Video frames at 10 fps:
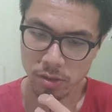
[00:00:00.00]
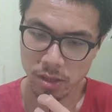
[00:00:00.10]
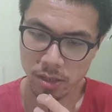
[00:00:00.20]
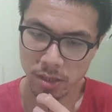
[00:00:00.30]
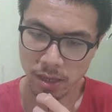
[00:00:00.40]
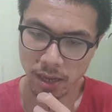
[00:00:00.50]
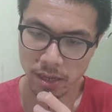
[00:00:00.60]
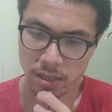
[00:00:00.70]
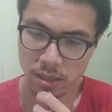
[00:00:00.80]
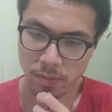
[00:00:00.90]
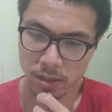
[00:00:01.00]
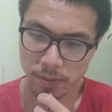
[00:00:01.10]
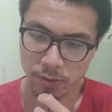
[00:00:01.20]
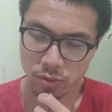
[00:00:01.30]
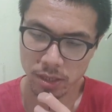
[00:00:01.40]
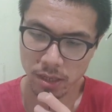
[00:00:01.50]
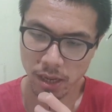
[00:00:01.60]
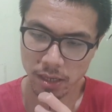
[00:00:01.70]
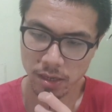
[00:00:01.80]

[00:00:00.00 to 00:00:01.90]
thus gained must be treated as